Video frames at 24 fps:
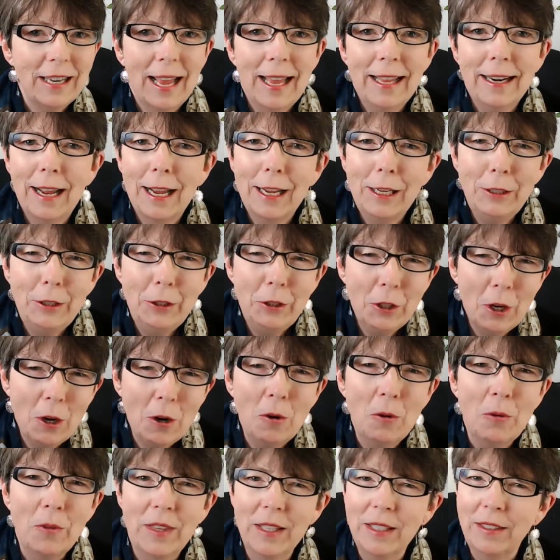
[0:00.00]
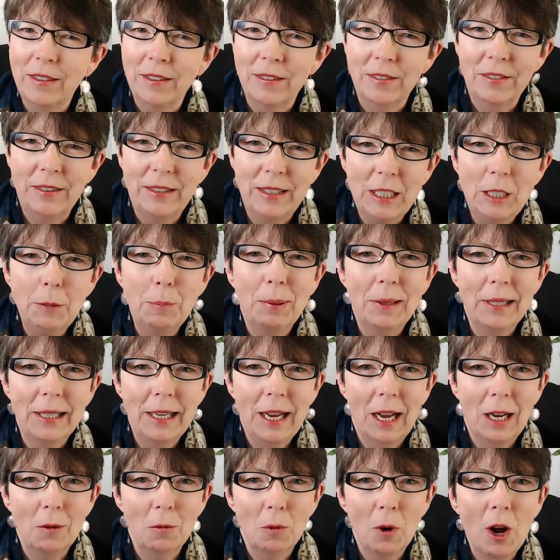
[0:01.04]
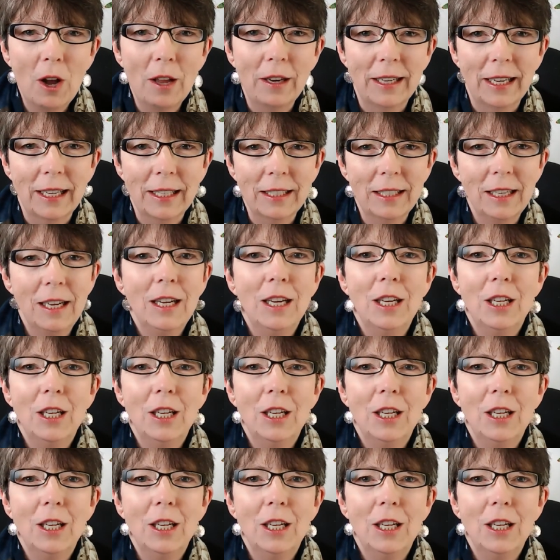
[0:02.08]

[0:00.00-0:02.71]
and I know this is deeply ironic,